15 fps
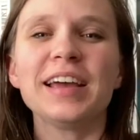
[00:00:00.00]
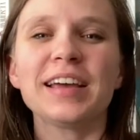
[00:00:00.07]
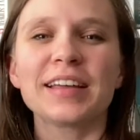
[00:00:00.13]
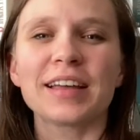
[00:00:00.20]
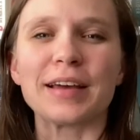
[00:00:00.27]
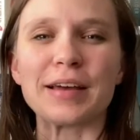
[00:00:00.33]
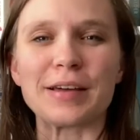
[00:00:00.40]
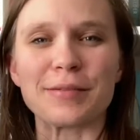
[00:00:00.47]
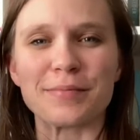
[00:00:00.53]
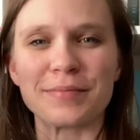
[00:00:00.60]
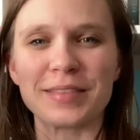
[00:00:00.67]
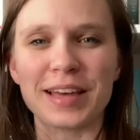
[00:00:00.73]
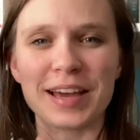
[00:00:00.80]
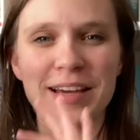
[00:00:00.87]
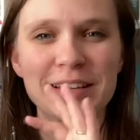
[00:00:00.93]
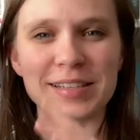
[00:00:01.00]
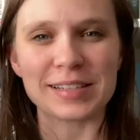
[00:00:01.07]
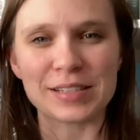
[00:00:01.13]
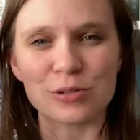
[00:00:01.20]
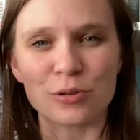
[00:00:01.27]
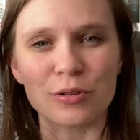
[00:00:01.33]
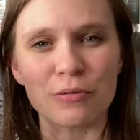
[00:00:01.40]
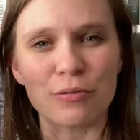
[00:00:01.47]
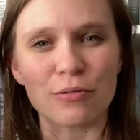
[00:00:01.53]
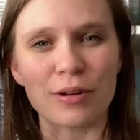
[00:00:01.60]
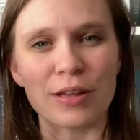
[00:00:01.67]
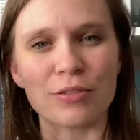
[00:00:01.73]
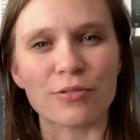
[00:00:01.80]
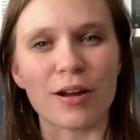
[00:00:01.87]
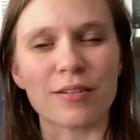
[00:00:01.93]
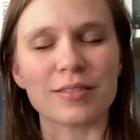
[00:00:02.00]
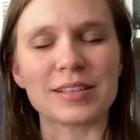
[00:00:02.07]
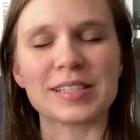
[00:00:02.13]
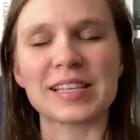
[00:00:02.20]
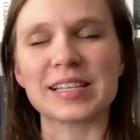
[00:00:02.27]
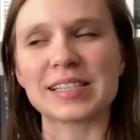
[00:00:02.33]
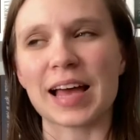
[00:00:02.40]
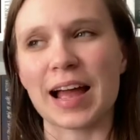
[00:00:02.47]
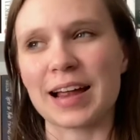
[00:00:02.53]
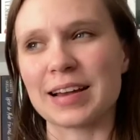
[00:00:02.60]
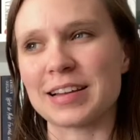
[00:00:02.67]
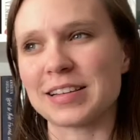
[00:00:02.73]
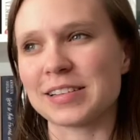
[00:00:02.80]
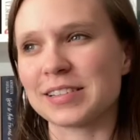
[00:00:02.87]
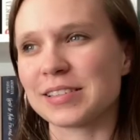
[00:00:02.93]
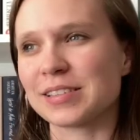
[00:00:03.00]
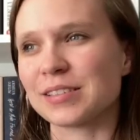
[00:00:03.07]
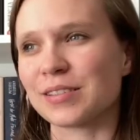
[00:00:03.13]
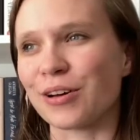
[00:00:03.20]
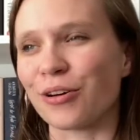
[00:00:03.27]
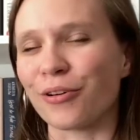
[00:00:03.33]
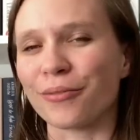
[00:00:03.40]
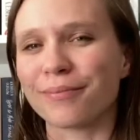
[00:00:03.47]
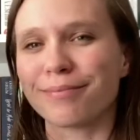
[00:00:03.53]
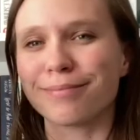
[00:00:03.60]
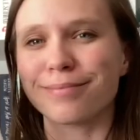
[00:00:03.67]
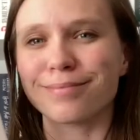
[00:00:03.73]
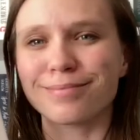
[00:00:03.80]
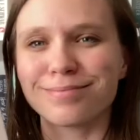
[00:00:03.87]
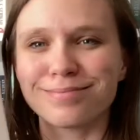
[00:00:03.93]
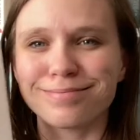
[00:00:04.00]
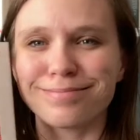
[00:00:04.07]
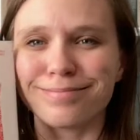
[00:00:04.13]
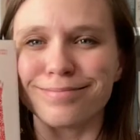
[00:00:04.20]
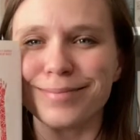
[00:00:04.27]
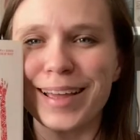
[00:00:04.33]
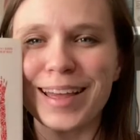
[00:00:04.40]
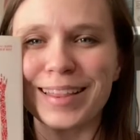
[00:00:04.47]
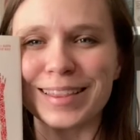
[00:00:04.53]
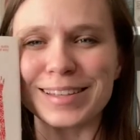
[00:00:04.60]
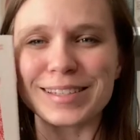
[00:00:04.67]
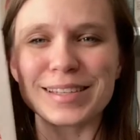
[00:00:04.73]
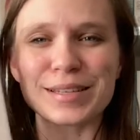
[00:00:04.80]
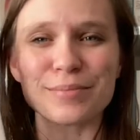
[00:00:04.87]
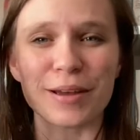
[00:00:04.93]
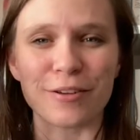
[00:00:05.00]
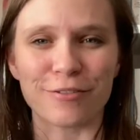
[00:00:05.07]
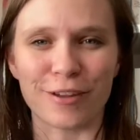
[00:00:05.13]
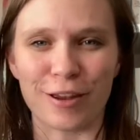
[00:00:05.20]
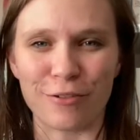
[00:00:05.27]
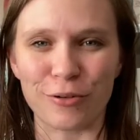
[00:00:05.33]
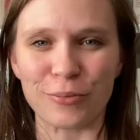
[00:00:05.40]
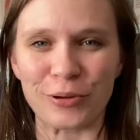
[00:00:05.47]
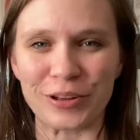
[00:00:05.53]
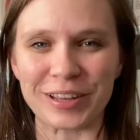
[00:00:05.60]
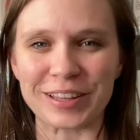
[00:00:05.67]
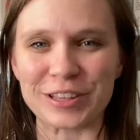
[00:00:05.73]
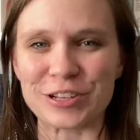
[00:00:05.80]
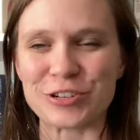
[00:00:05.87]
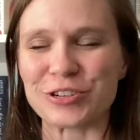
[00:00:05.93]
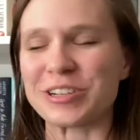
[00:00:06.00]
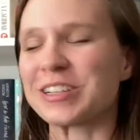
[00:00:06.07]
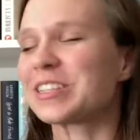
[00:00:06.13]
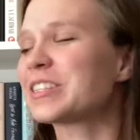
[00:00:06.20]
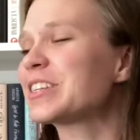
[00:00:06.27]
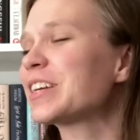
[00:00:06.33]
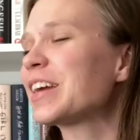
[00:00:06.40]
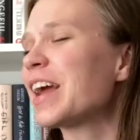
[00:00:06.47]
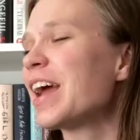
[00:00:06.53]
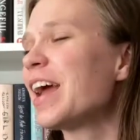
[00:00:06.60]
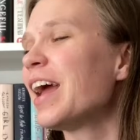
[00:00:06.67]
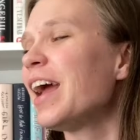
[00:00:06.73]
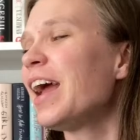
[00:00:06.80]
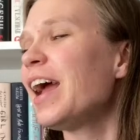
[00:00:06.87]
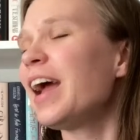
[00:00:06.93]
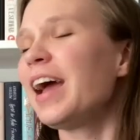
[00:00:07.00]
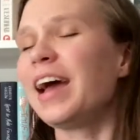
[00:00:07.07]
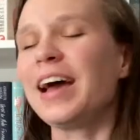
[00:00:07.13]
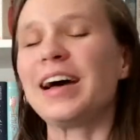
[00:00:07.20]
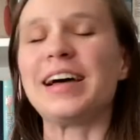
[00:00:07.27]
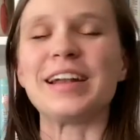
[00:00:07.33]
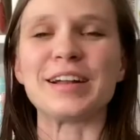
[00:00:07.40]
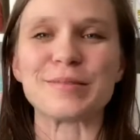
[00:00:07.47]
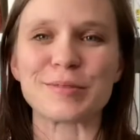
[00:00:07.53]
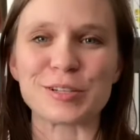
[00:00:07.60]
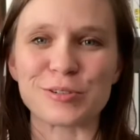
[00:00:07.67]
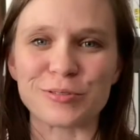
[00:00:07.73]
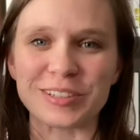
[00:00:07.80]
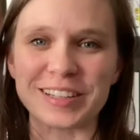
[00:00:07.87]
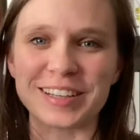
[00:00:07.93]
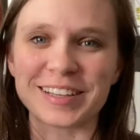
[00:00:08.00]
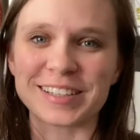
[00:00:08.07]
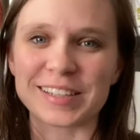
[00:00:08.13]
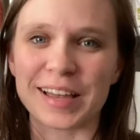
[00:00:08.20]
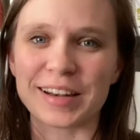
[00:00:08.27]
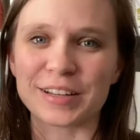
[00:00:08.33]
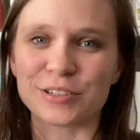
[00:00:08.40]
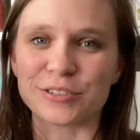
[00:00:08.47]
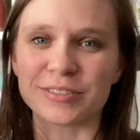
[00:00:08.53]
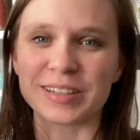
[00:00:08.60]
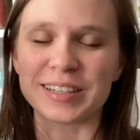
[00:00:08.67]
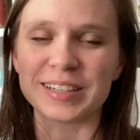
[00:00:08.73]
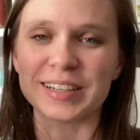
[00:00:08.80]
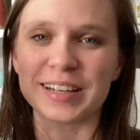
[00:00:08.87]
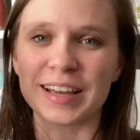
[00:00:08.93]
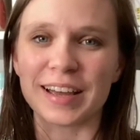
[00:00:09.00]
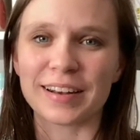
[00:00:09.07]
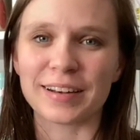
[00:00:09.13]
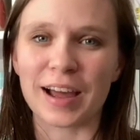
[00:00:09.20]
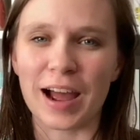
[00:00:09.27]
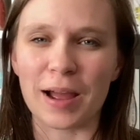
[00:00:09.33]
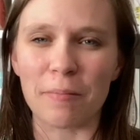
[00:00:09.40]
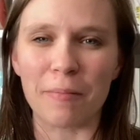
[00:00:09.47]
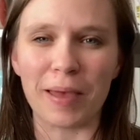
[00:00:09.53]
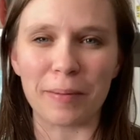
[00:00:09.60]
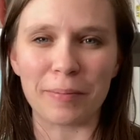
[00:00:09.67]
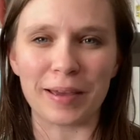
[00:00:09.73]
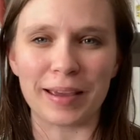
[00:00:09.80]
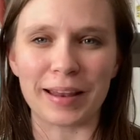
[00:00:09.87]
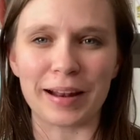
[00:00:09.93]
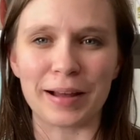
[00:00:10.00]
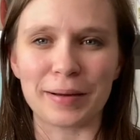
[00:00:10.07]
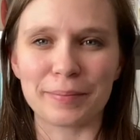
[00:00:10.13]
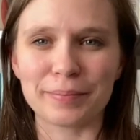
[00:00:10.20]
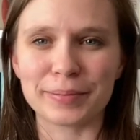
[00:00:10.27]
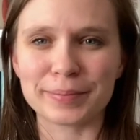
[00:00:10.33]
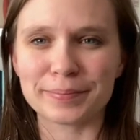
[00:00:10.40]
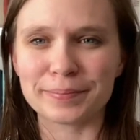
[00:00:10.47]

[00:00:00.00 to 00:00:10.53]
that is sort of thread throughout the society. So this is my favorite book in the trilogy and I'm just really excited to read it again. I may pick it up